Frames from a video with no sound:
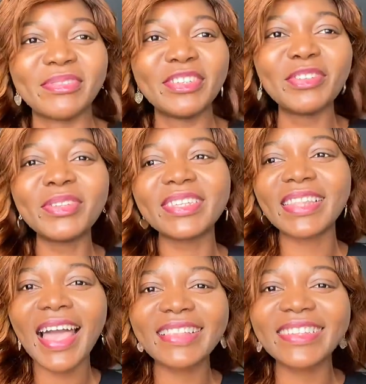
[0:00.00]
They
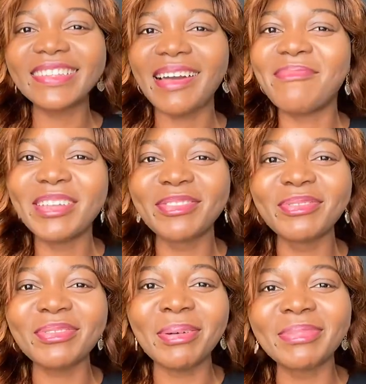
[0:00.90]
start asking their men to
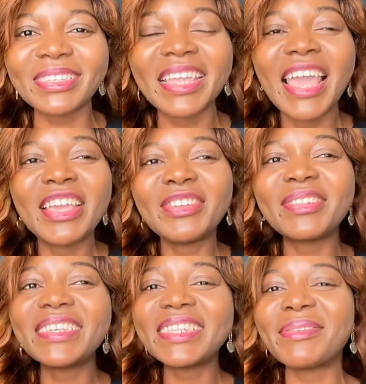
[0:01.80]
do something,
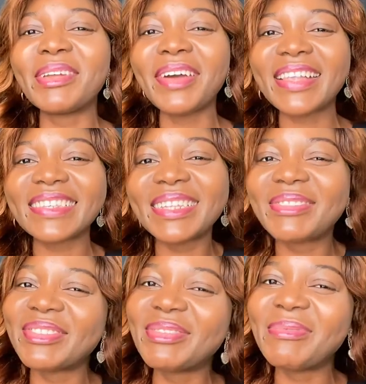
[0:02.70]
things they were not asking them
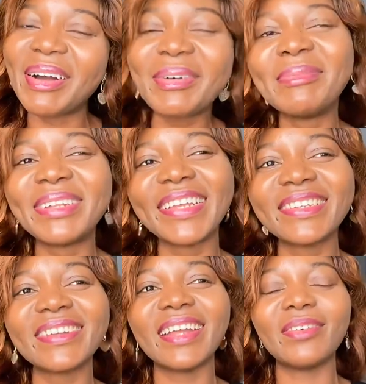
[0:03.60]
to do back home in
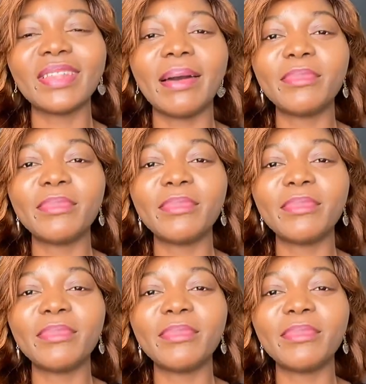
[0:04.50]
Nigeria and all that.